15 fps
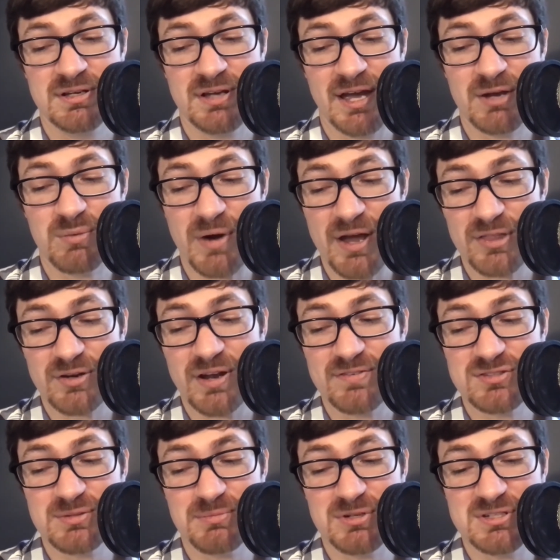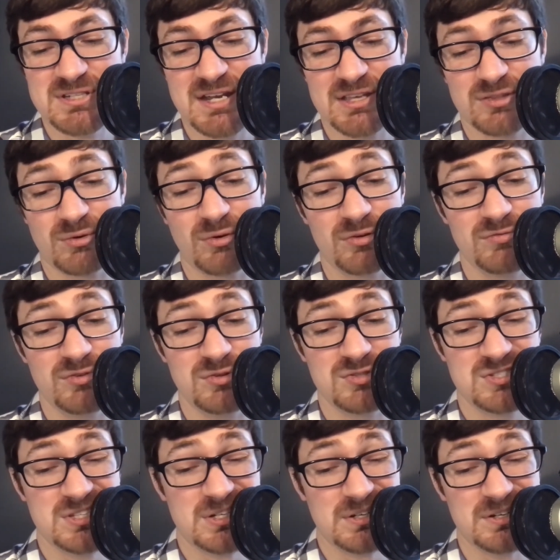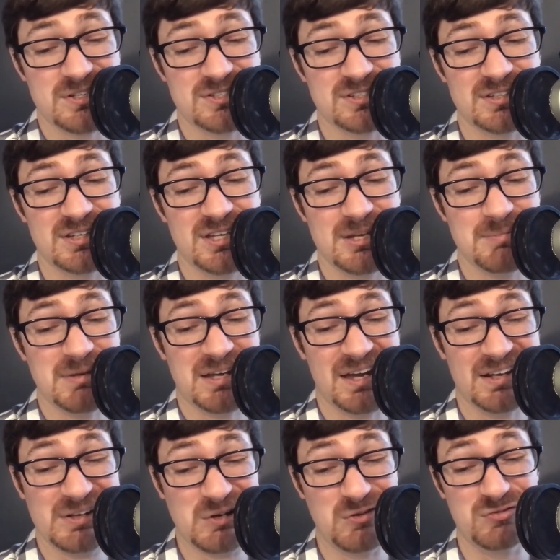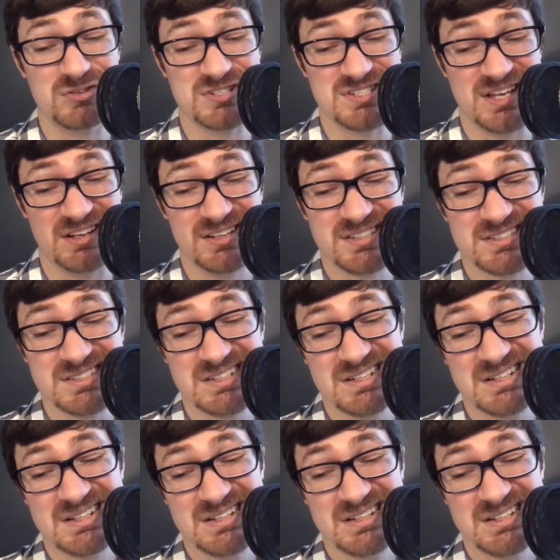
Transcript: I'd rather have someone take their own views seriously and be kind of overzealous